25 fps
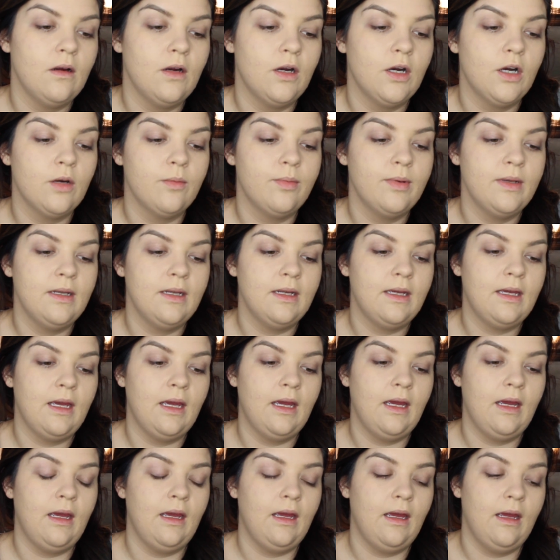Urban
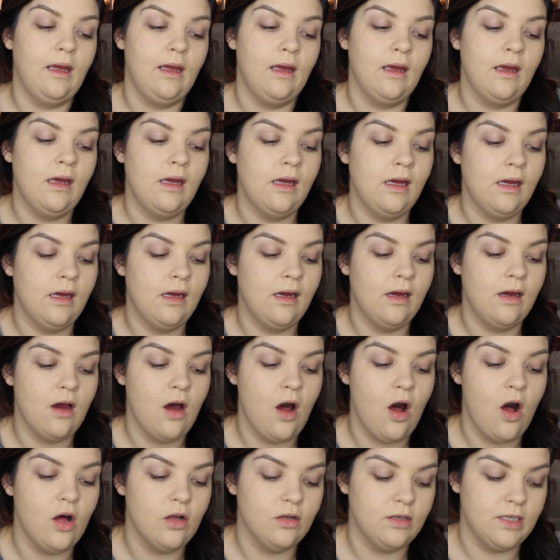Decay
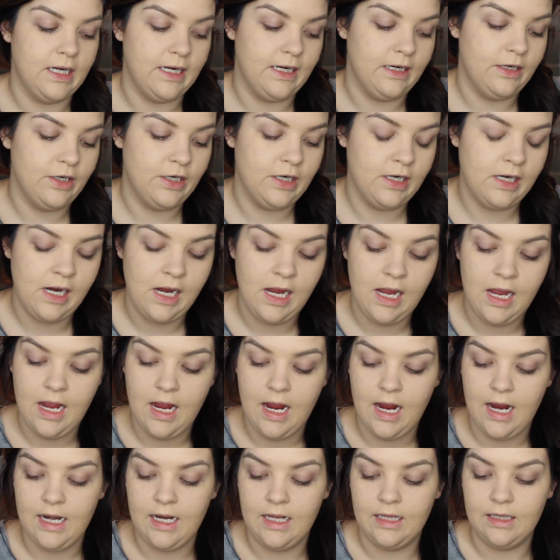All Nighter
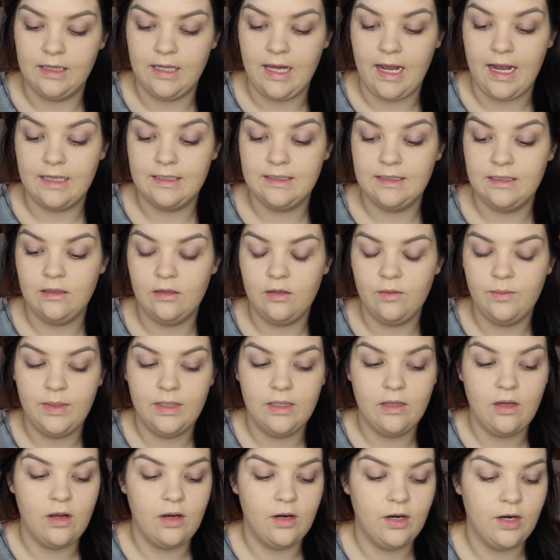and it lasts a little
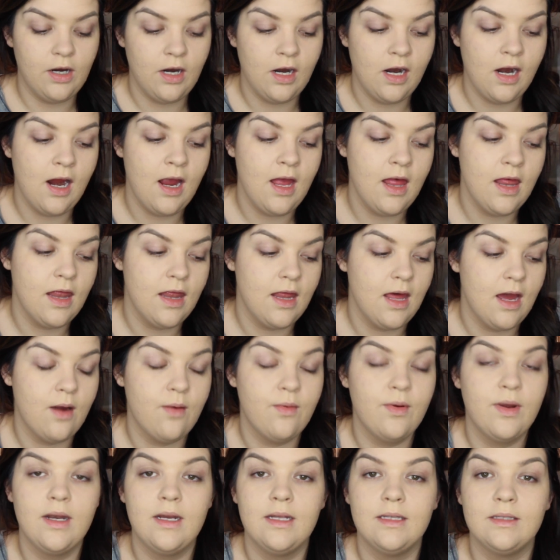bit longer. That
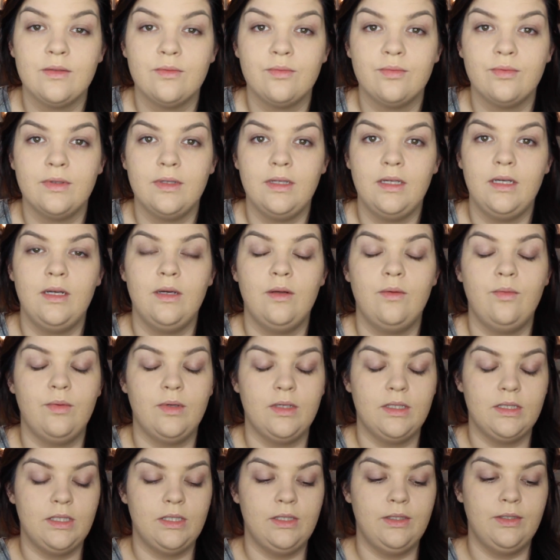one is a really good
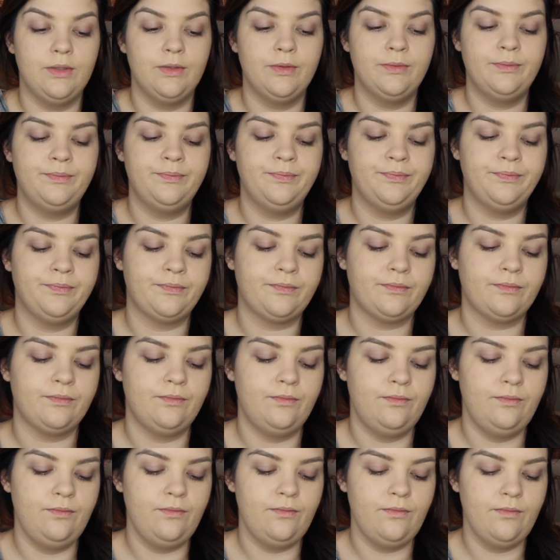one too.
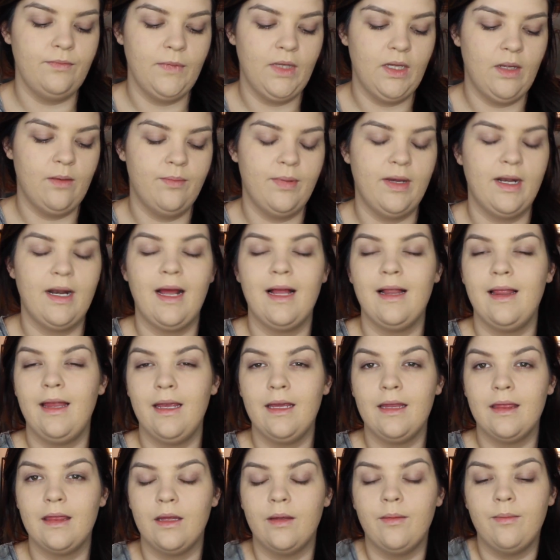But I
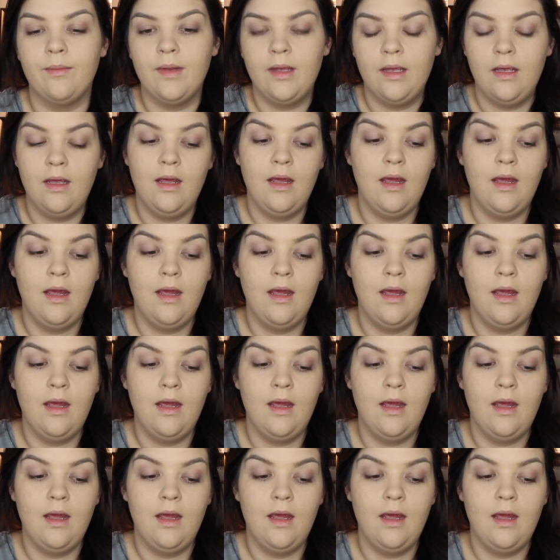like them.